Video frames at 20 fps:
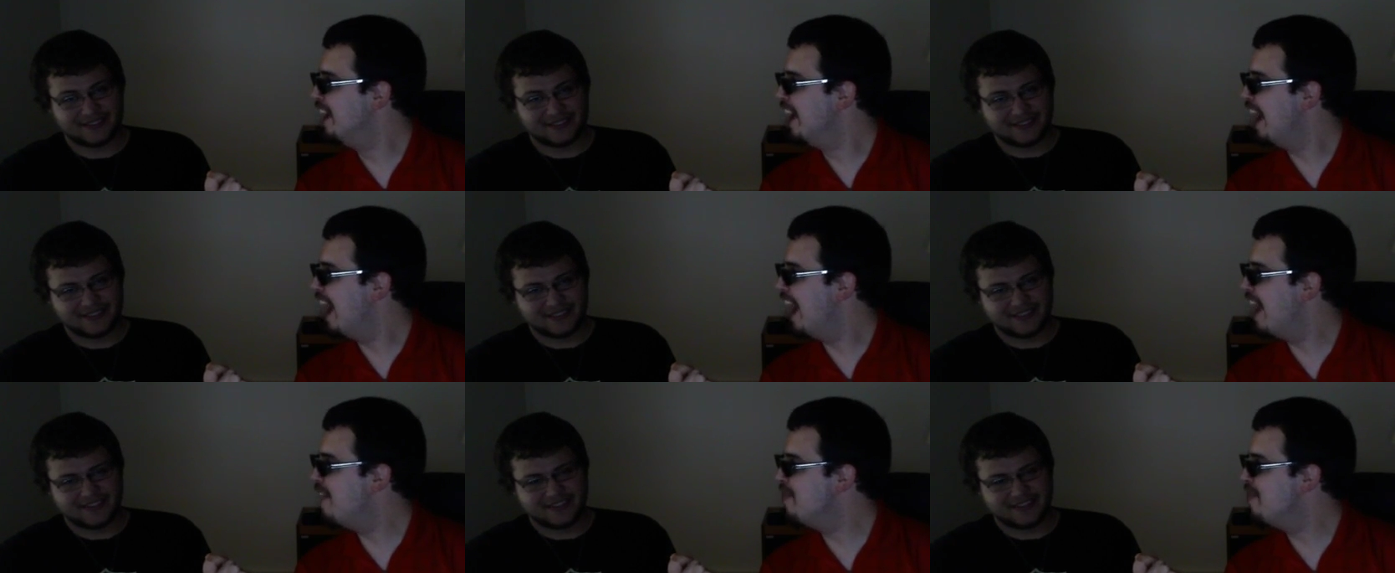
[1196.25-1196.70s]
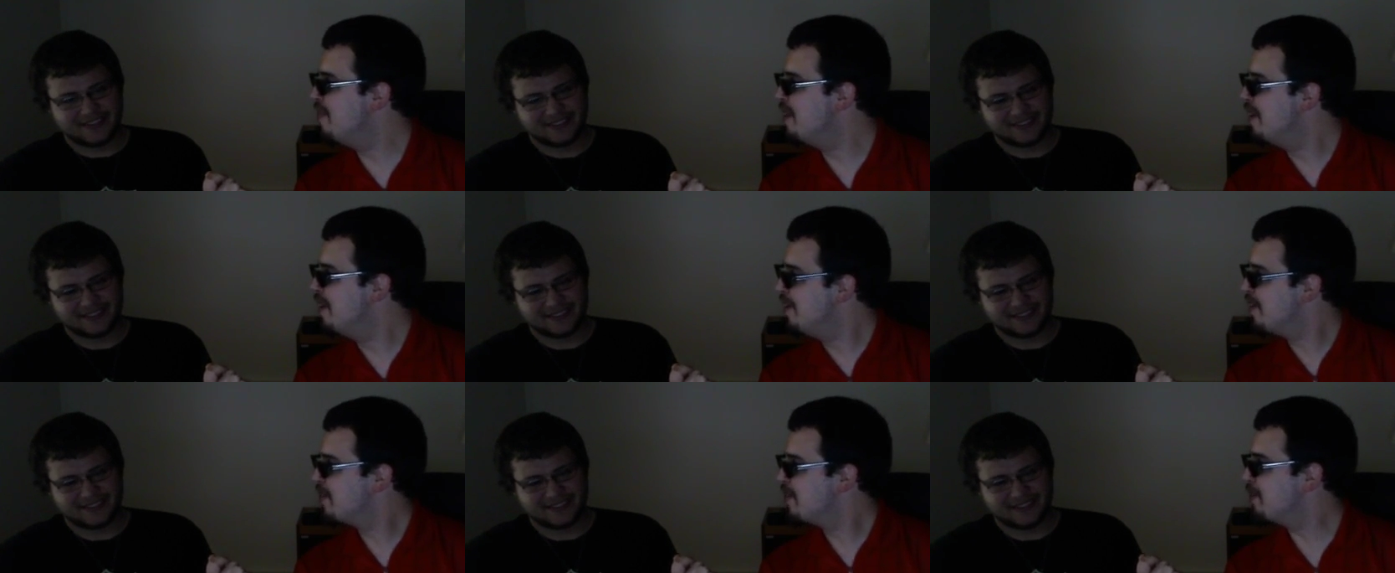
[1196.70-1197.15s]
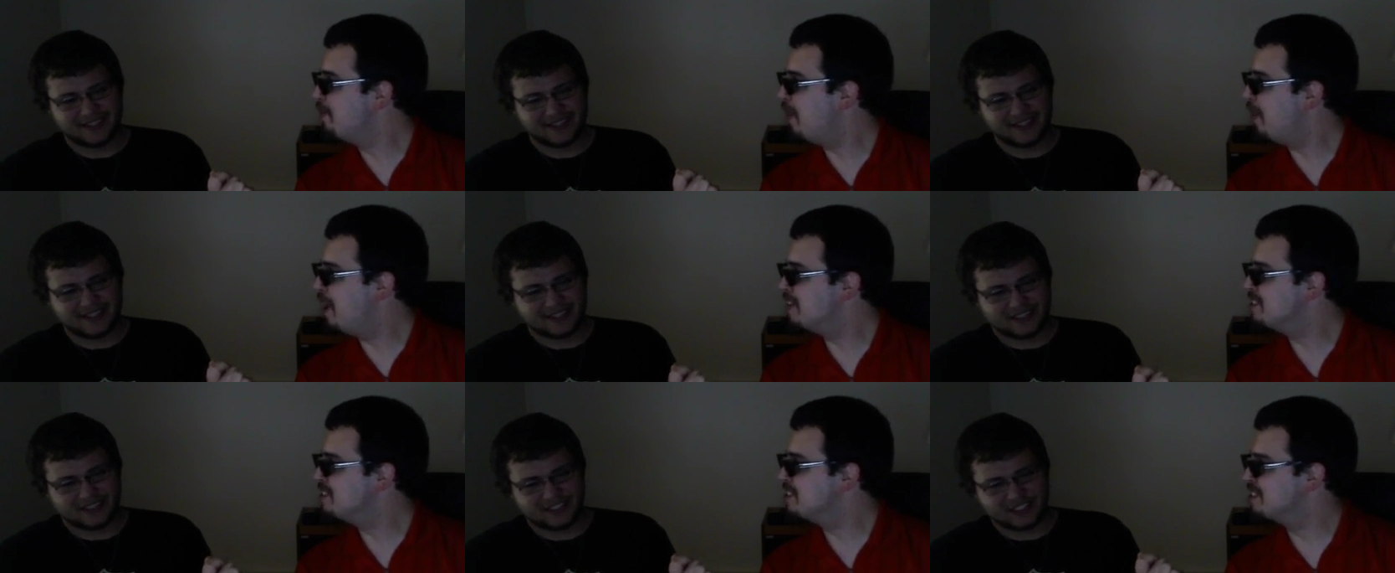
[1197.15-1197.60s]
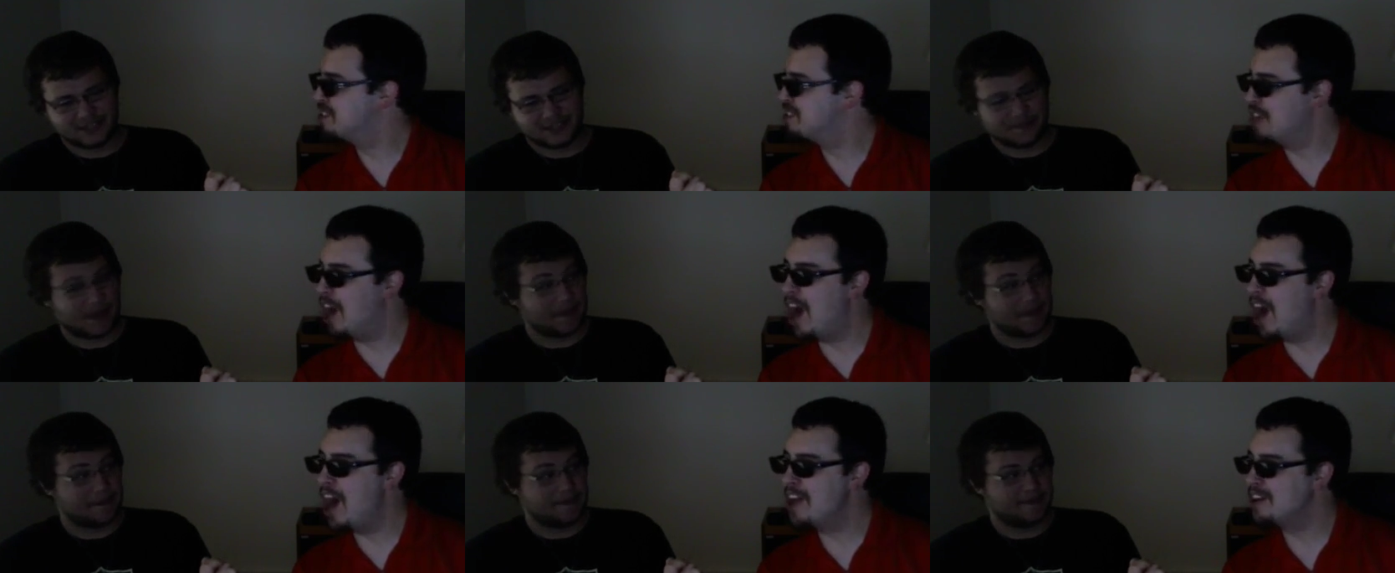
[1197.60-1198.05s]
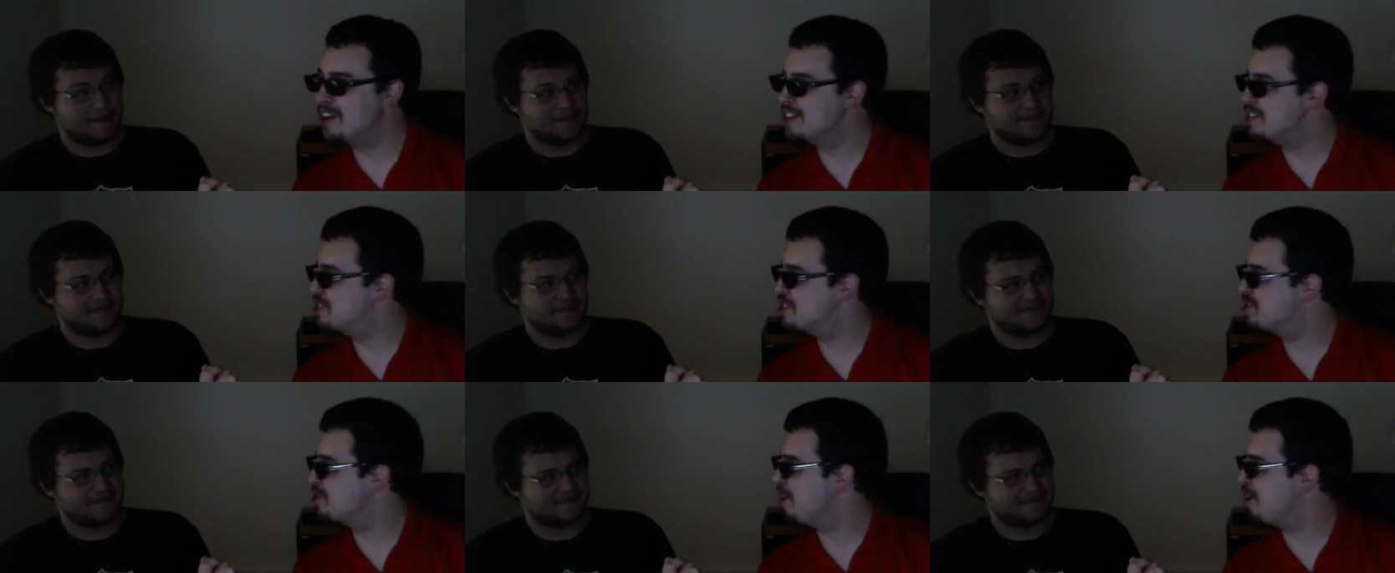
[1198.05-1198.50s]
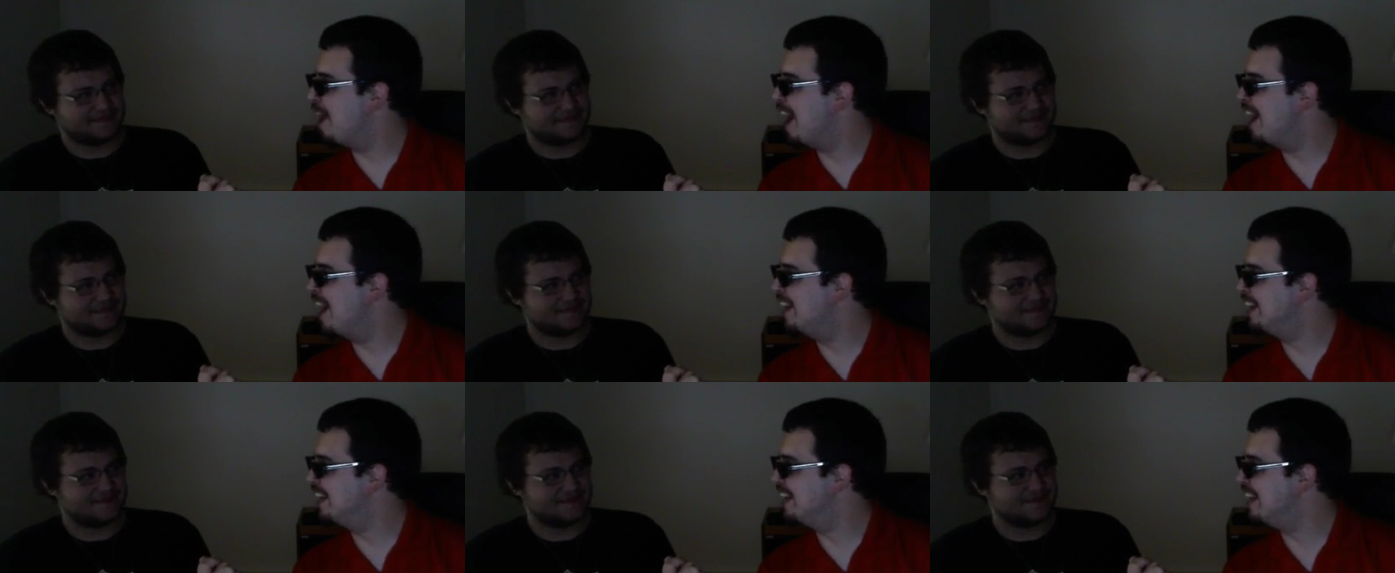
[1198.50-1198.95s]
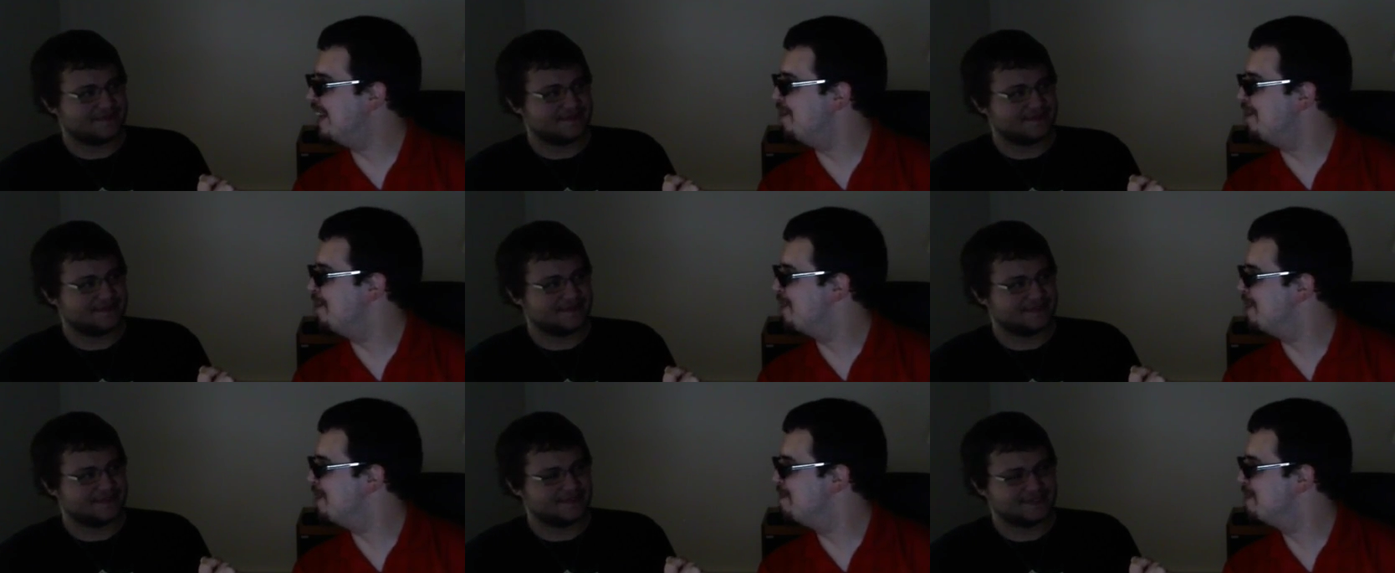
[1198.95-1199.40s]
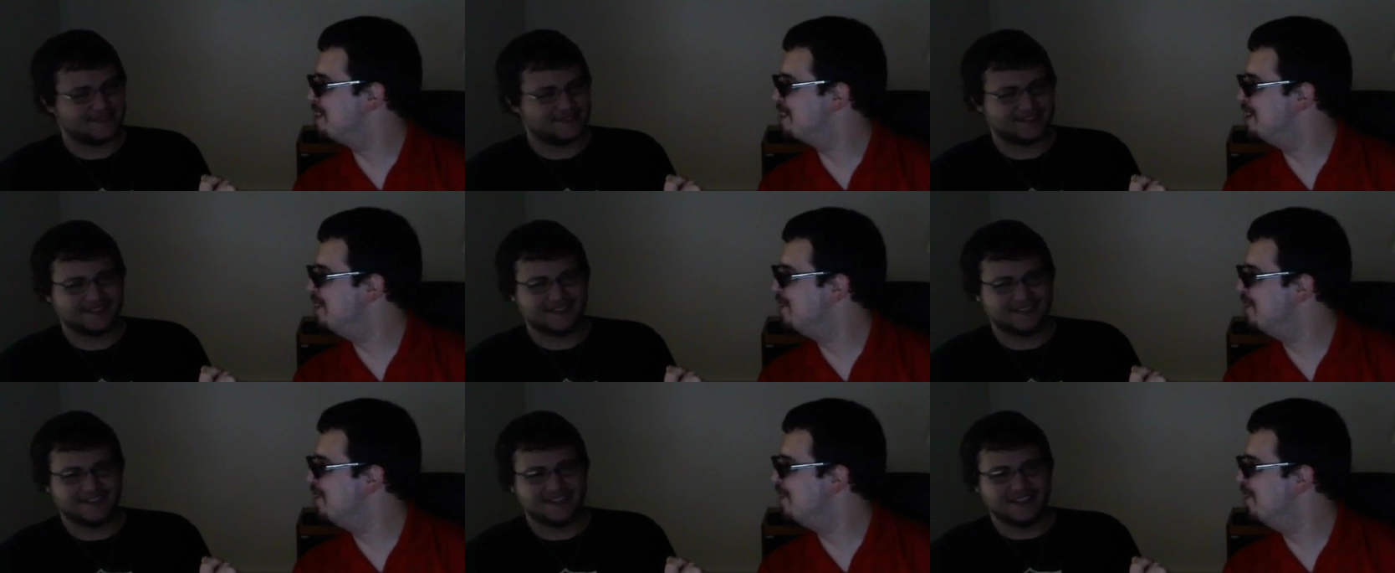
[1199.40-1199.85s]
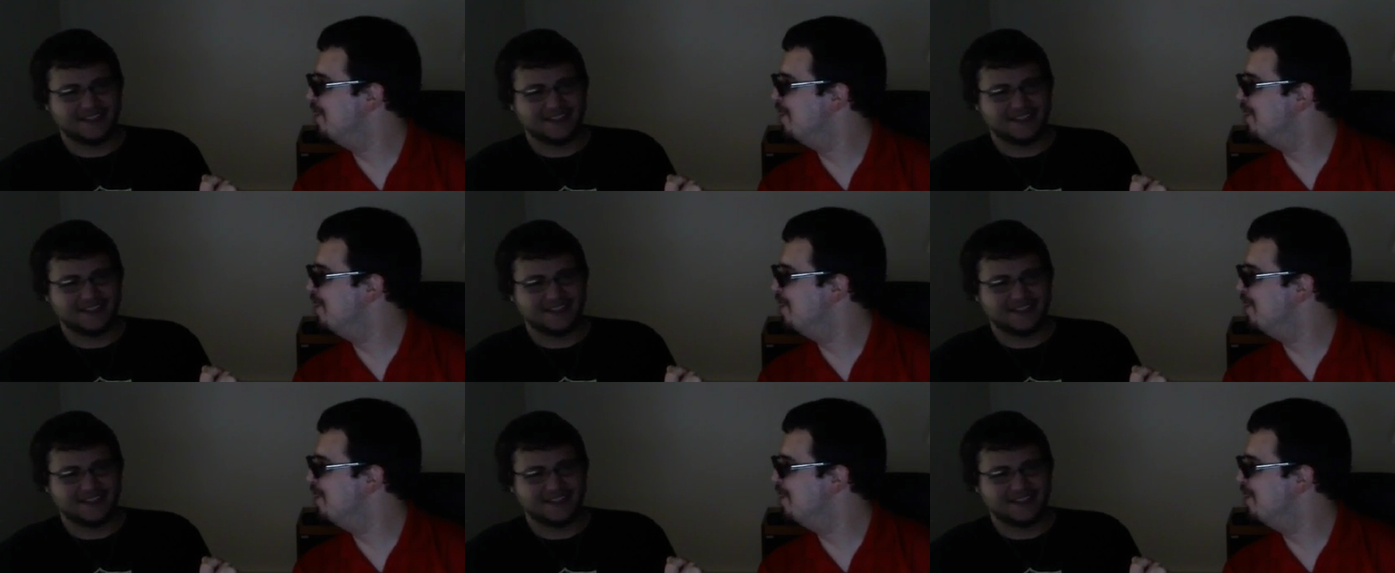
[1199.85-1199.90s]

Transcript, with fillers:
Speaker 1: and the boss's daughter's trying to get with him too,